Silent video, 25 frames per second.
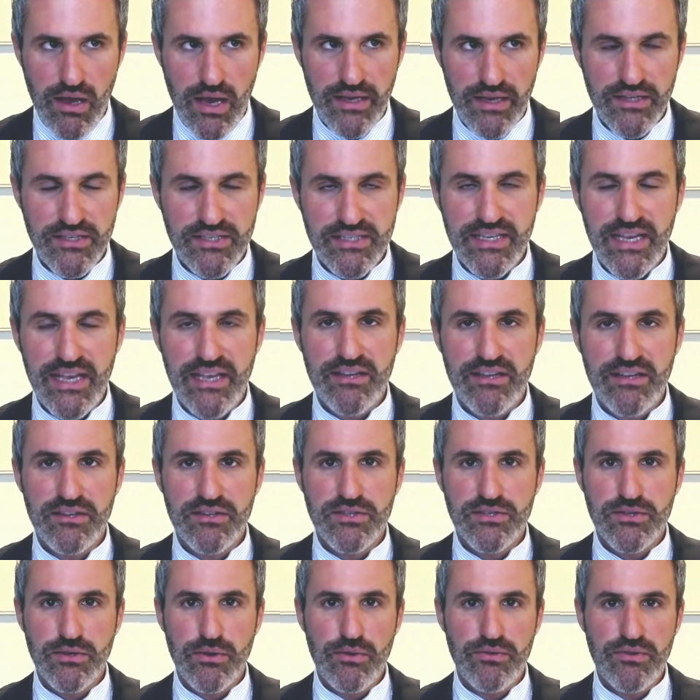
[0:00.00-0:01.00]
and it's
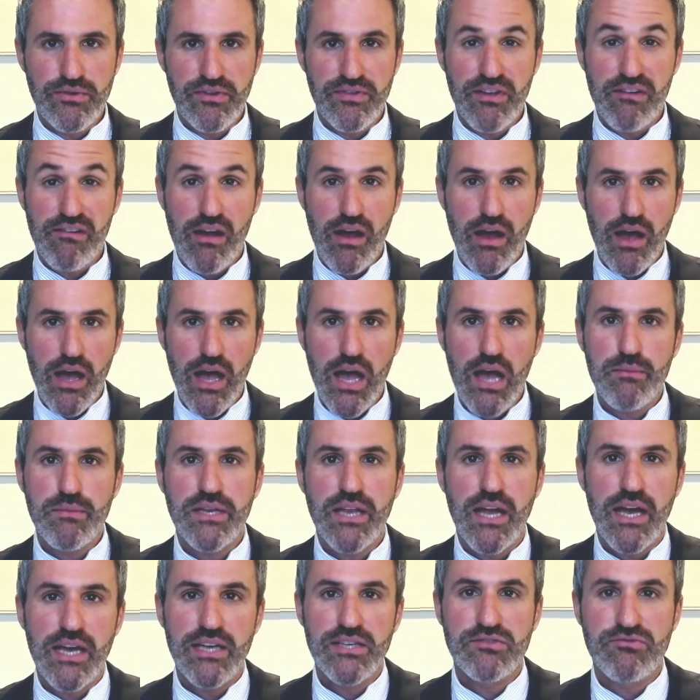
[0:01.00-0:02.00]
needed so that there are
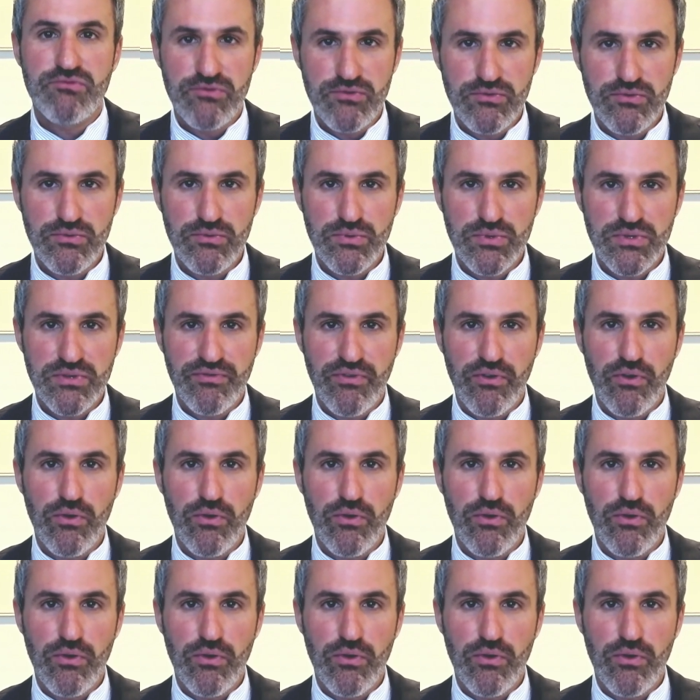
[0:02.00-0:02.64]
harmonized rules